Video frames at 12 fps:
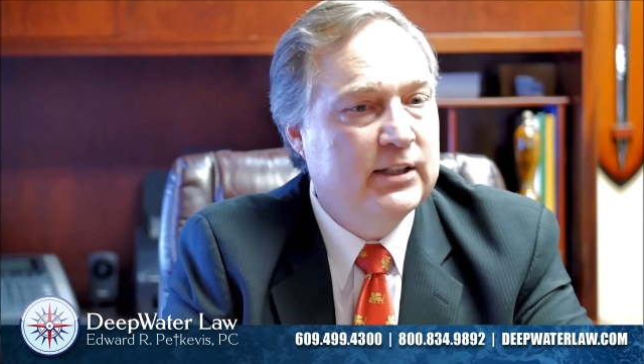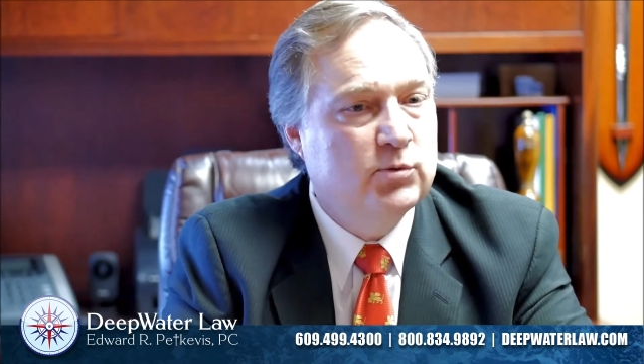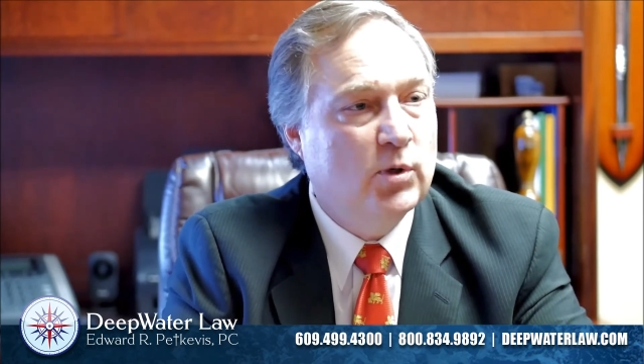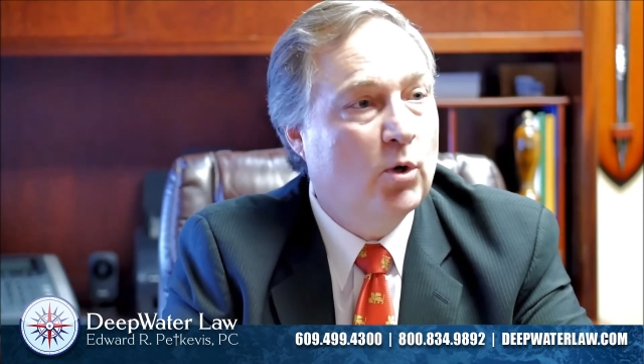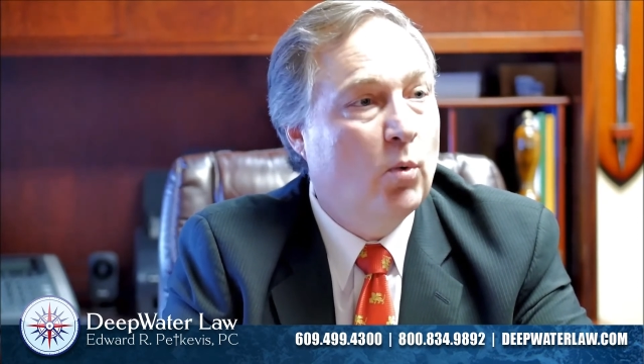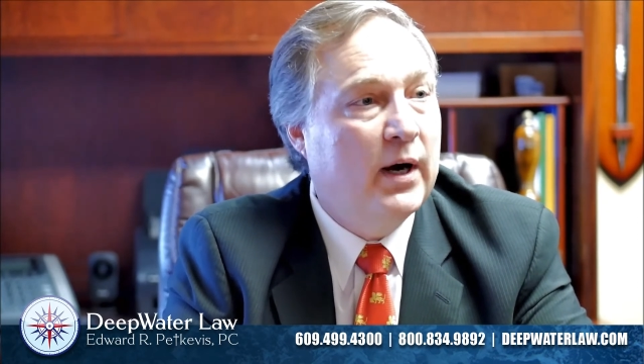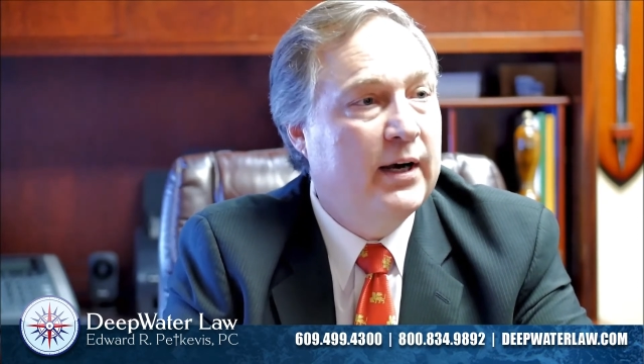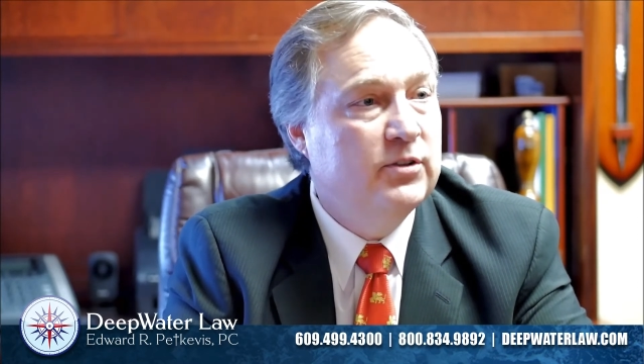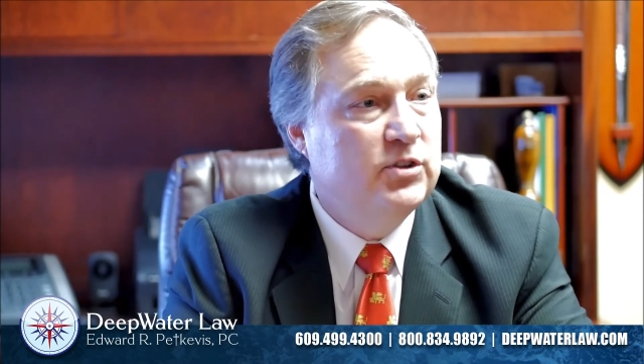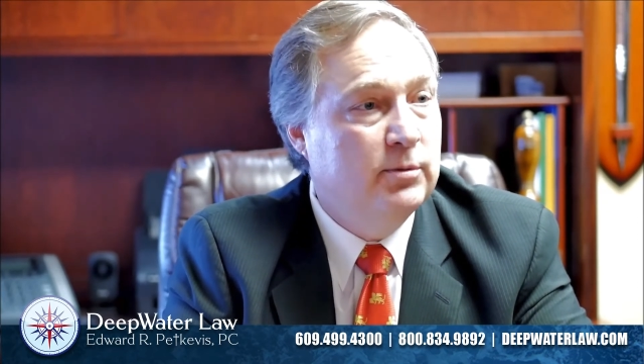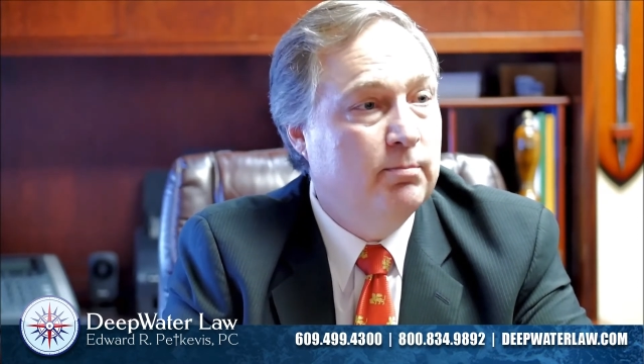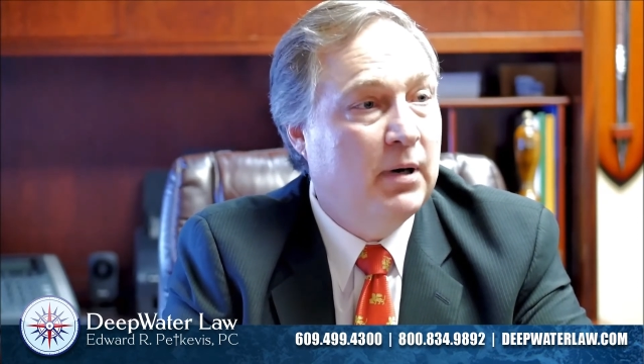is
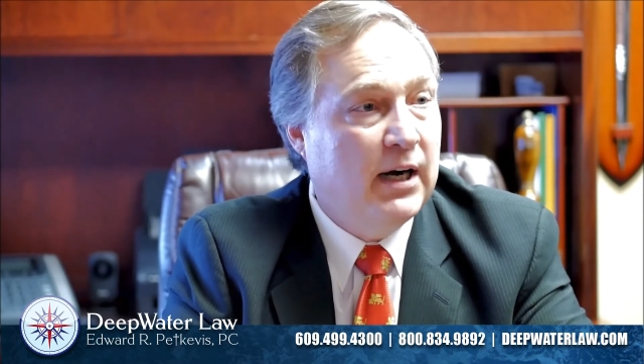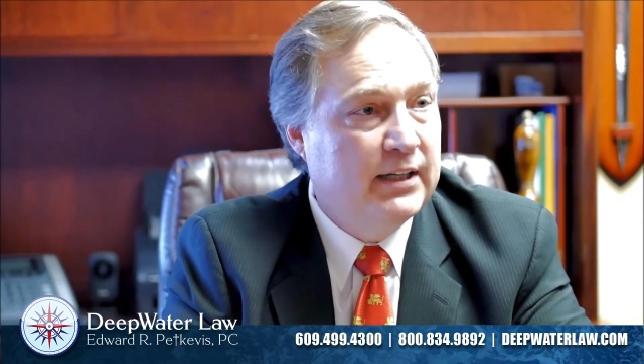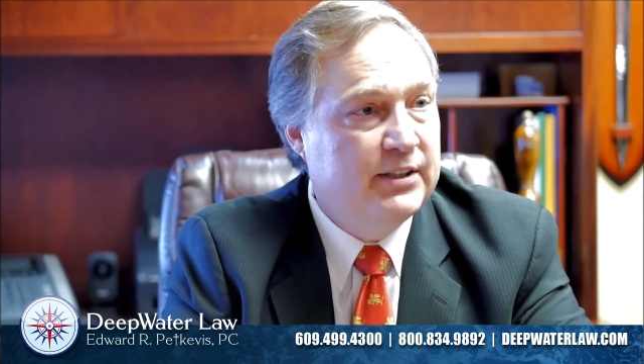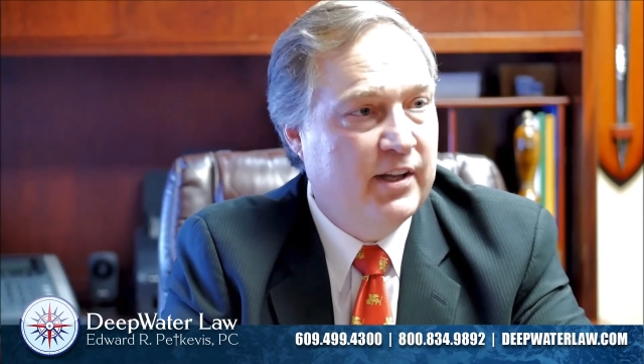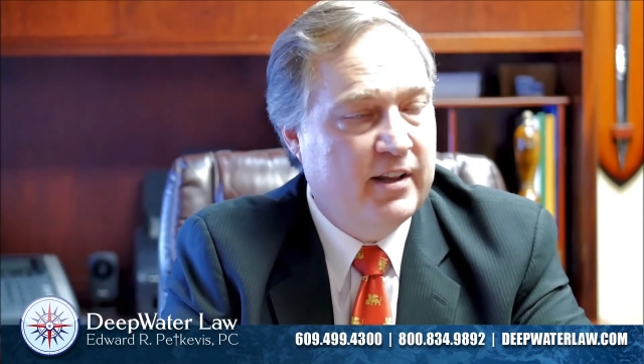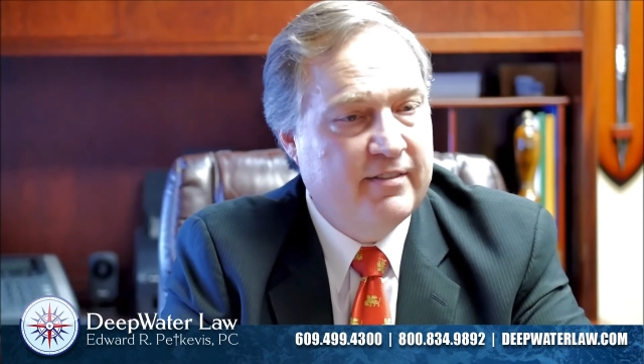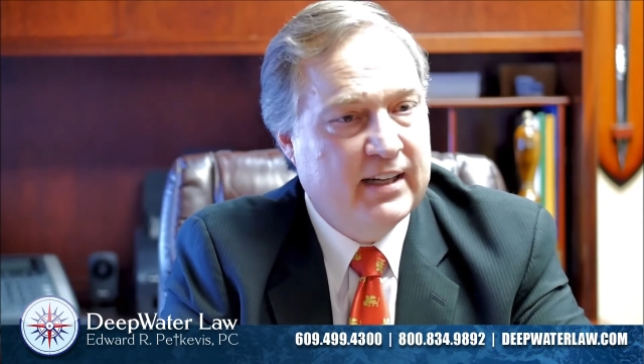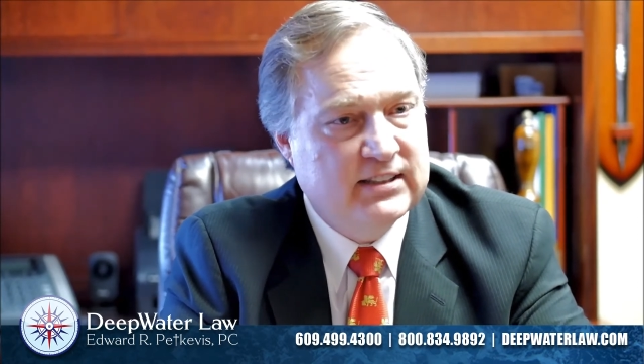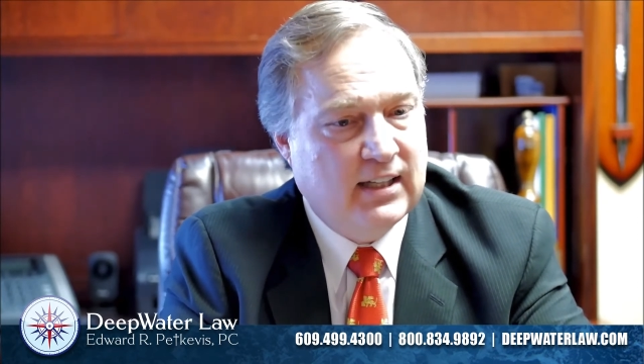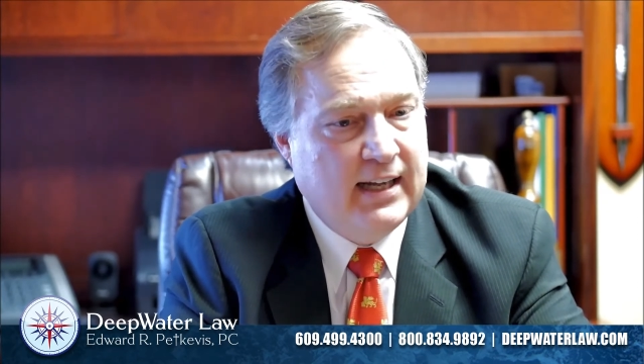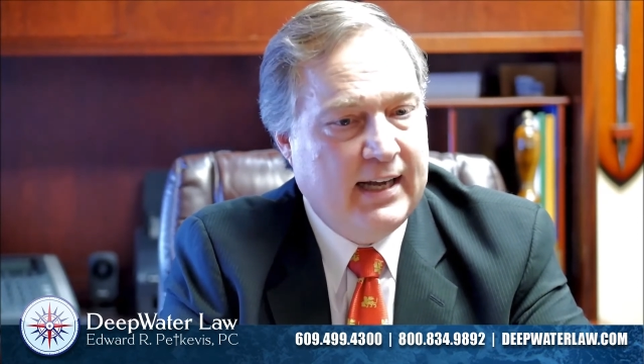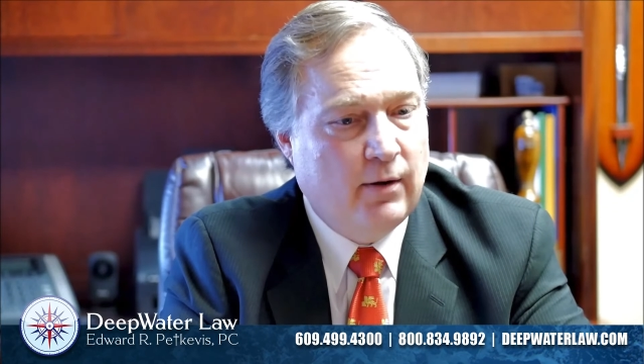required to bond the
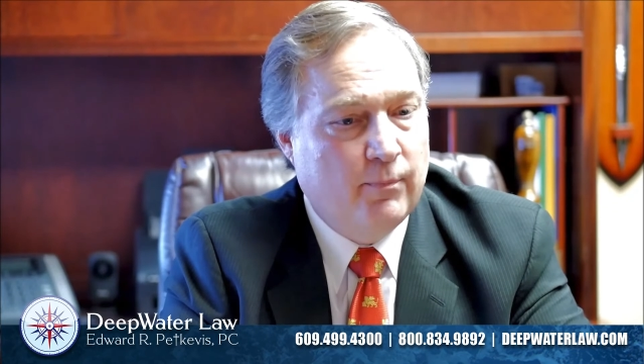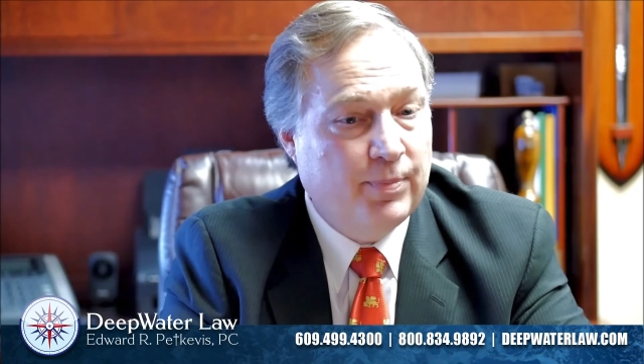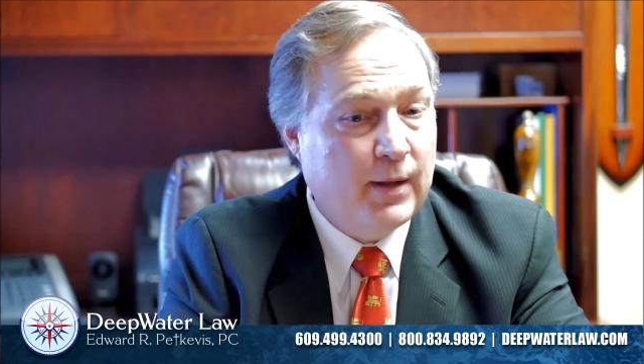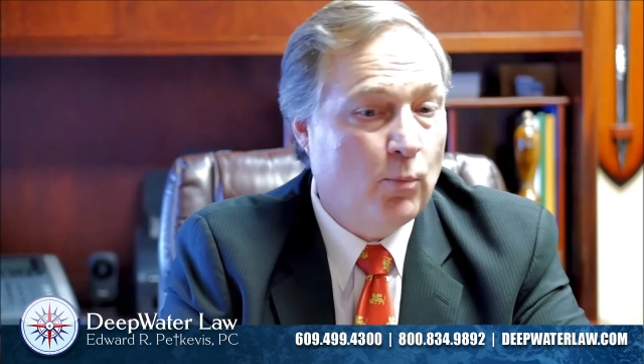vessel out.